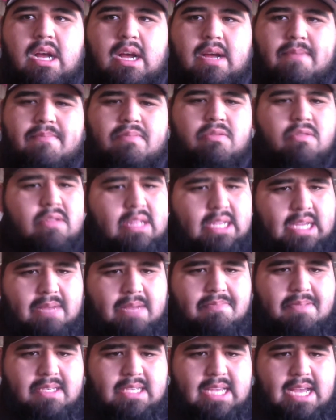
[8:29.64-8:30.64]
pulled the
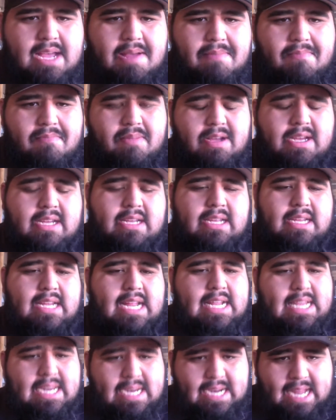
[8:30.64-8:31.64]
upset, but
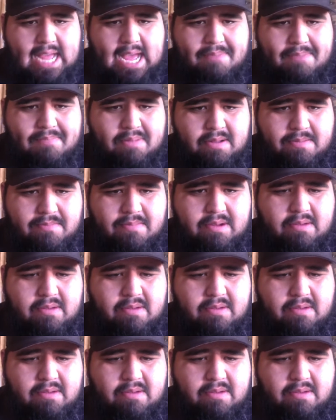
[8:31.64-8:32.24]
that didn't happen.